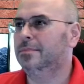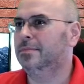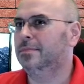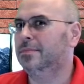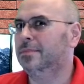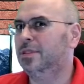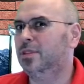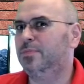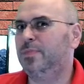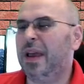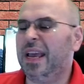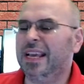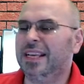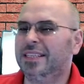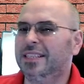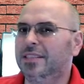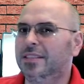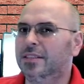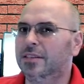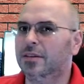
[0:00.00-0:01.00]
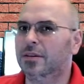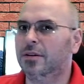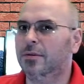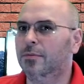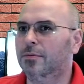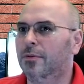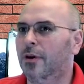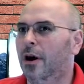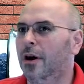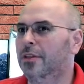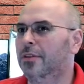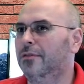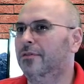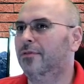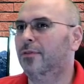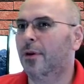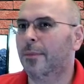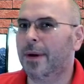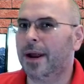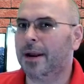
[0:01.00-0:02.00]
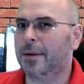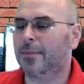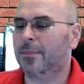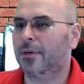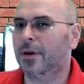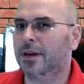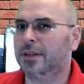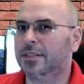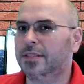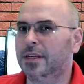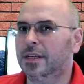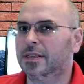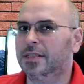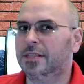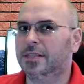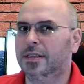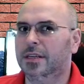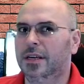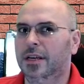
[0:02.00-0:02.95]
space on the formatting process,